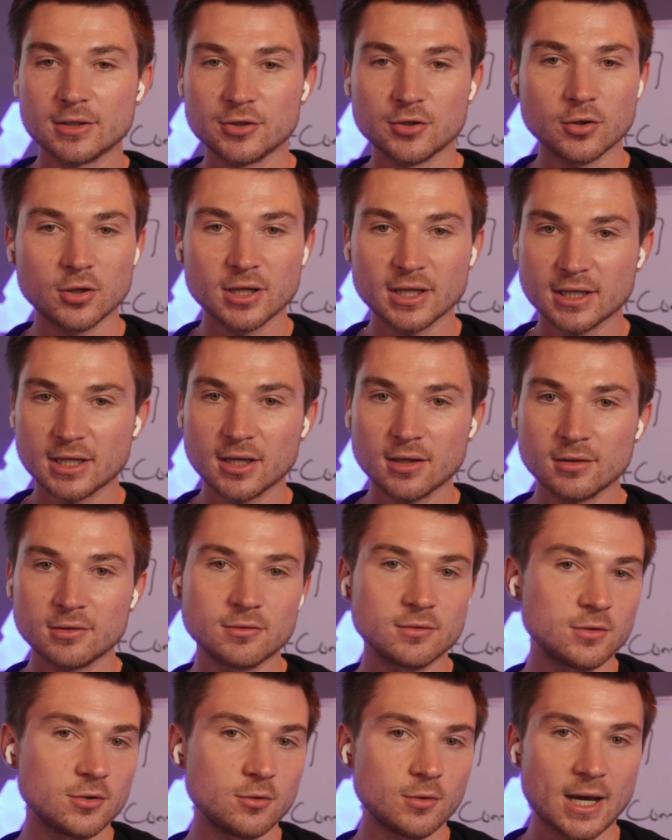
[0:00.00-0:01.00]
You click it,
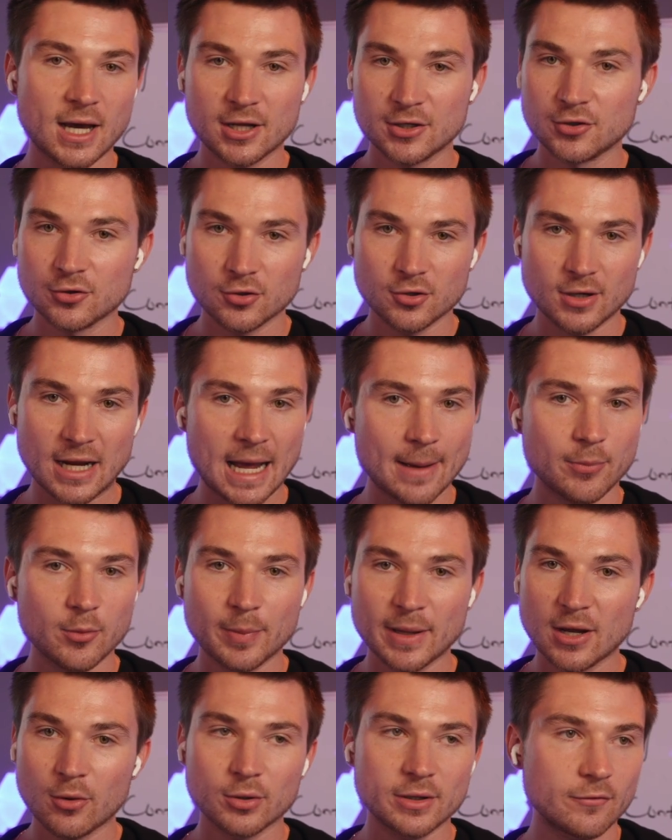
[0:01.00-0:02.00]
you add your Apple
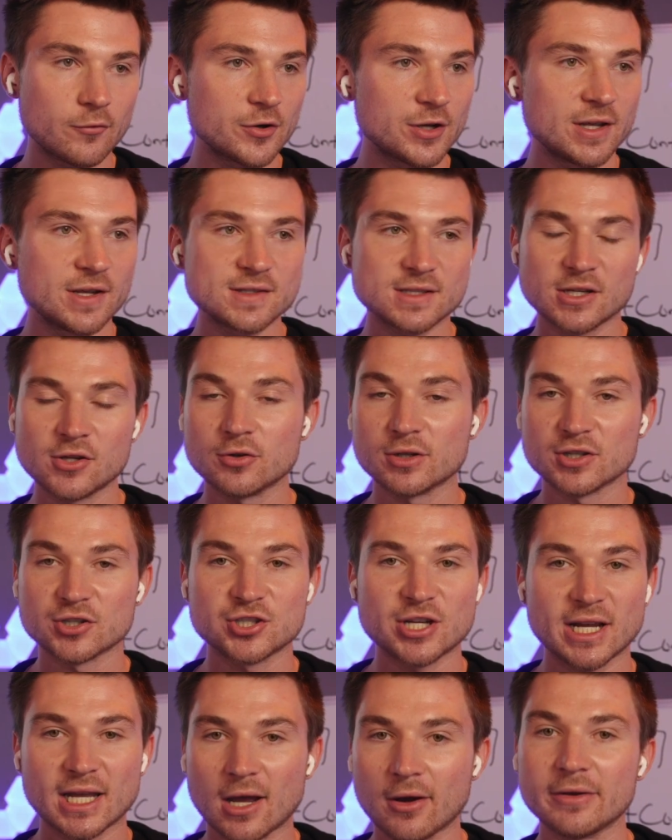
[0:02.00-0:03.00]
Pay, whatever it is, and you can
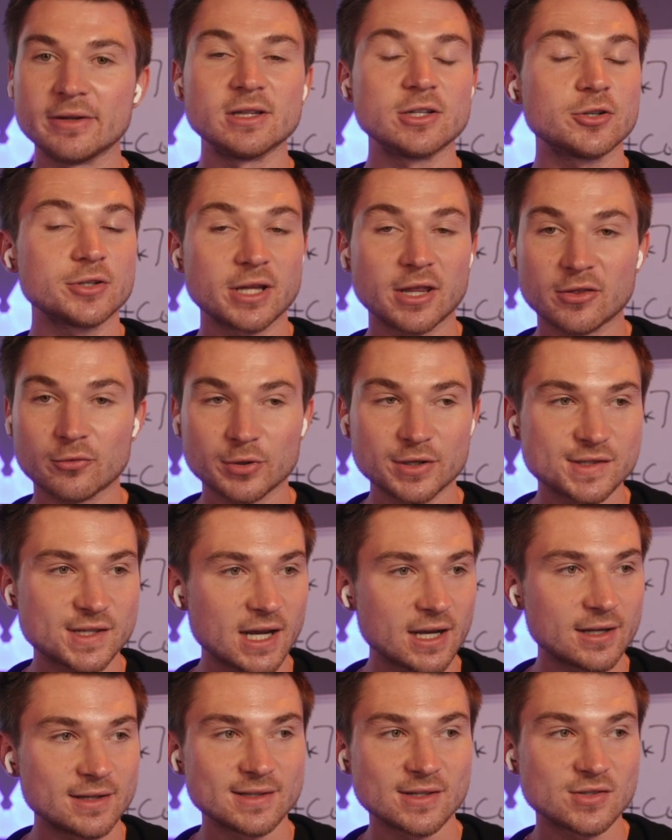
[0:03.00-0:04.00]
check out in literally 3
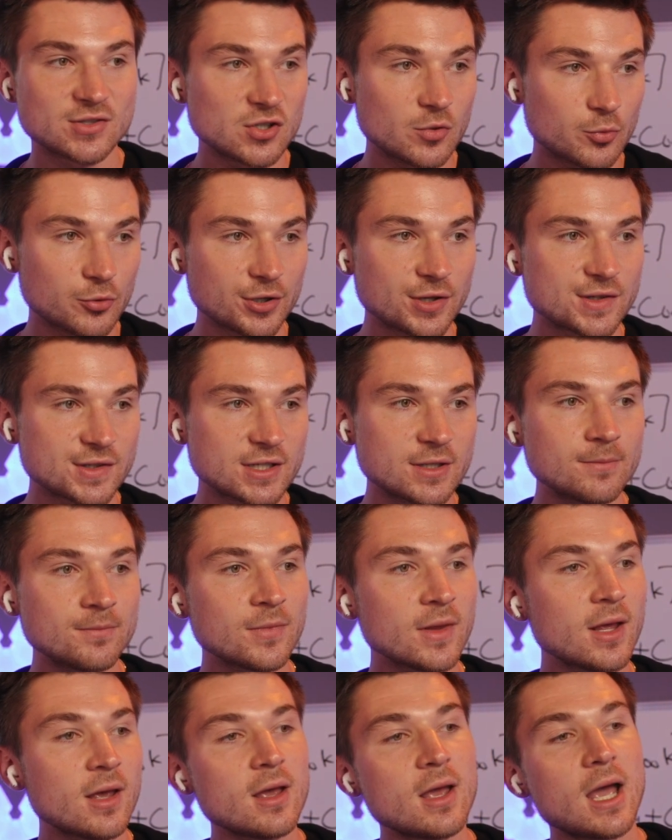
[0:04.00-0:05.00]
seconds. It's super easy. And
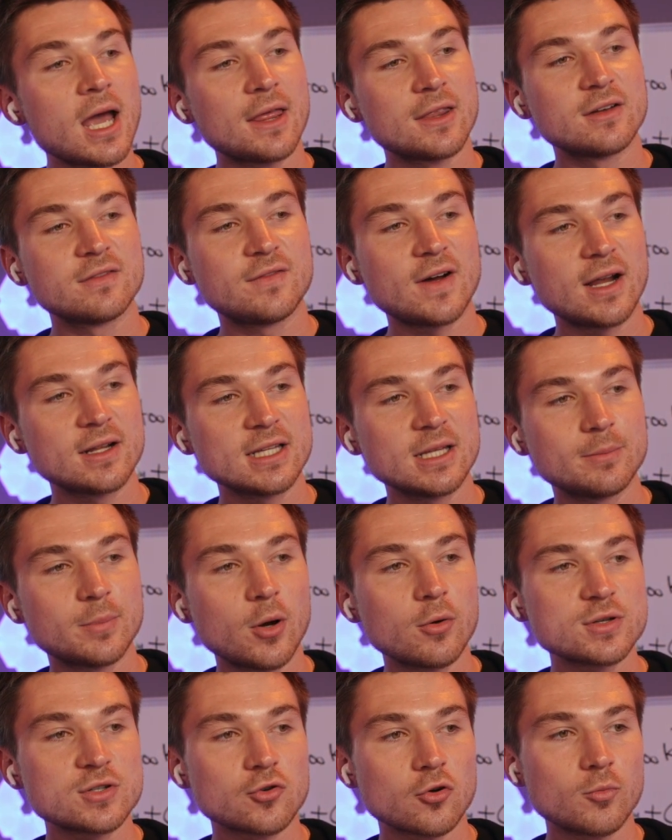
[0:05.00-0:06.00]
then finally,
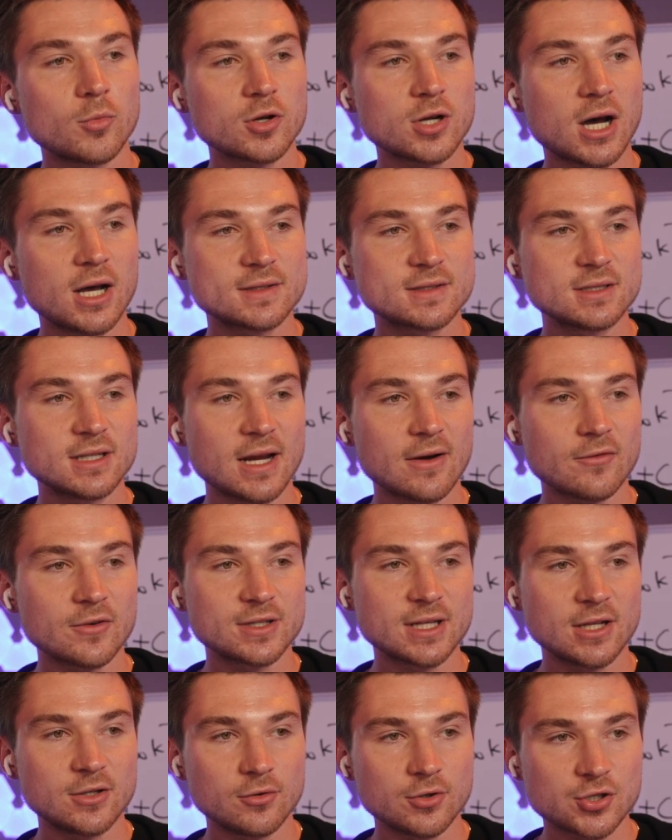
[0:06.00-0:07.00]
post normal content every
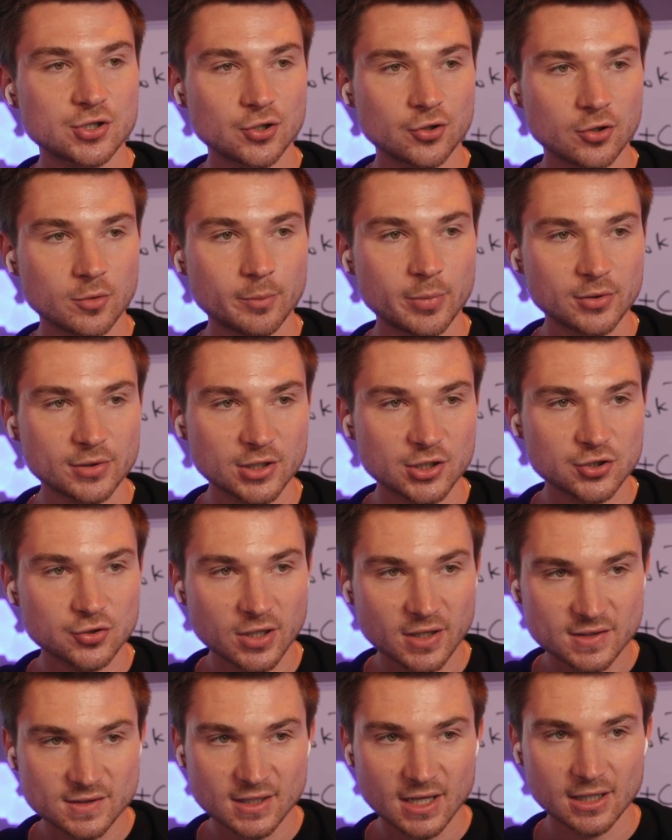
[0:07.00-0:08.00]
day to ensure you're building
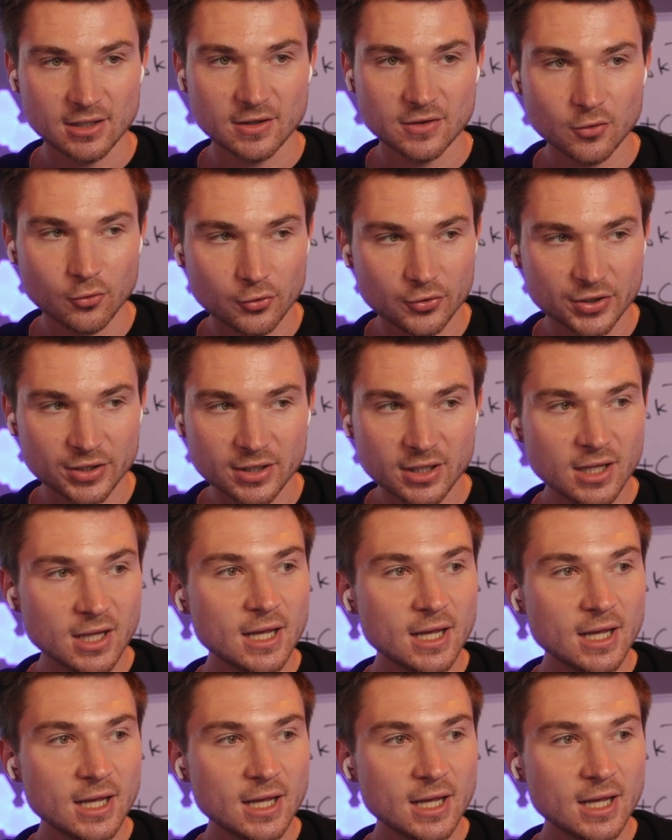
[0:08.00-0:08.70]
trust and authority.